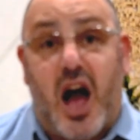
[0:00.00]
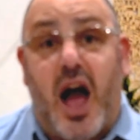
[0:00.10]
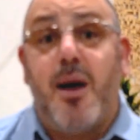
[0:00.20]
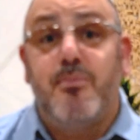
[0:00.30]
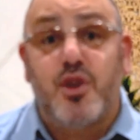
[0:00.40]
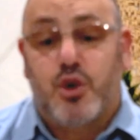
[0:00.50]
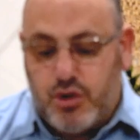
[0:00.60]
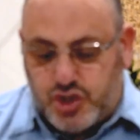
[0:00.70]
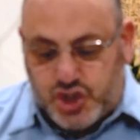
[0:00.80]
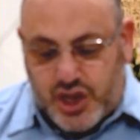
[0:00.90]
I'm the
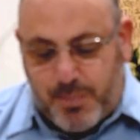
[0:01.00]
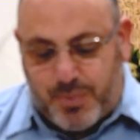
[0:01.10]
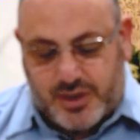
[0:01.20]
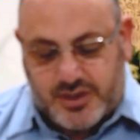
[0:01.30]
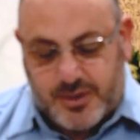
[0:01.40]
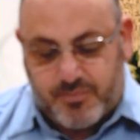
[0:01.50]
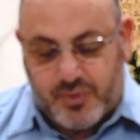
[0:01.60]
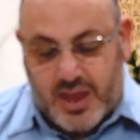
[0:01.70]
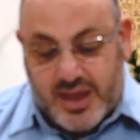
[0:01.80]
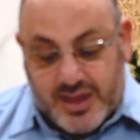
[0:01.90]
good shepherd
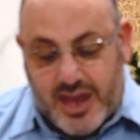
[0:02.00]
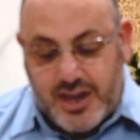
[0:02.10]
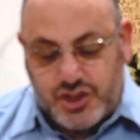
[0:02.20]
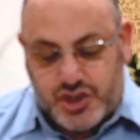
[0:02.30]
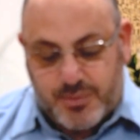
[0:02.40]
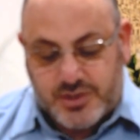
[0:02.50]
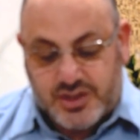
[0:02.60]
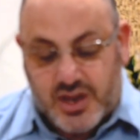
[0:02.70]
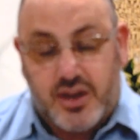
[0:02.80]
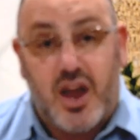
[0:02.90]
again in chapter
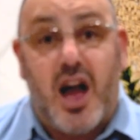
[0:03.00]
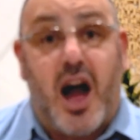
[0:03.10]
10,